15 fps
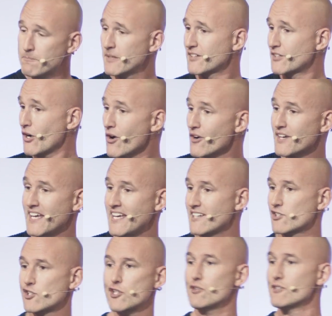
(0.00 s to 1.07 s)
But God here
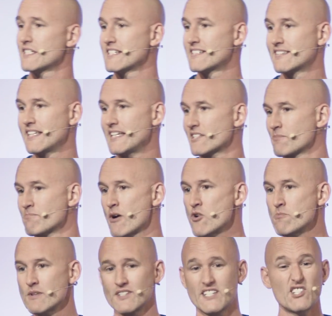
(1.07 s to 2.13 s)
chooses this
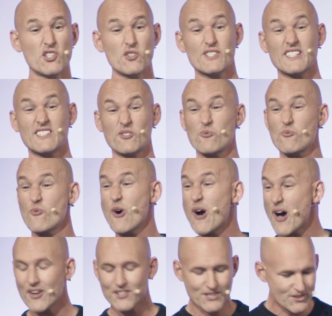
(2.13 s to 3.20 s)
moment. He chooses the
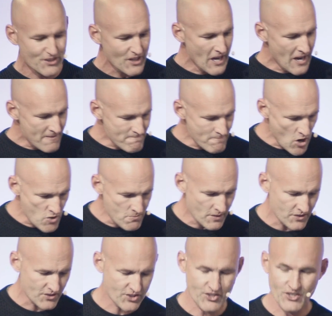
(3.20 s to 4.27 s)
worst
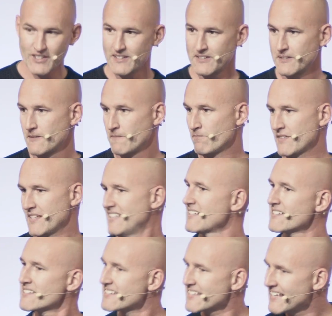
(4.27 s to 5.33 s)
moment. He
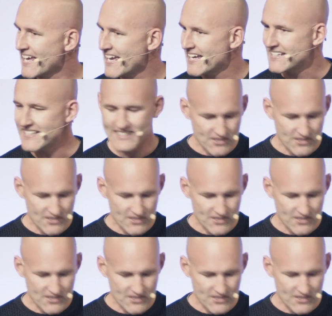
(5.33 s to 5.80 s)
doesn't delay it. He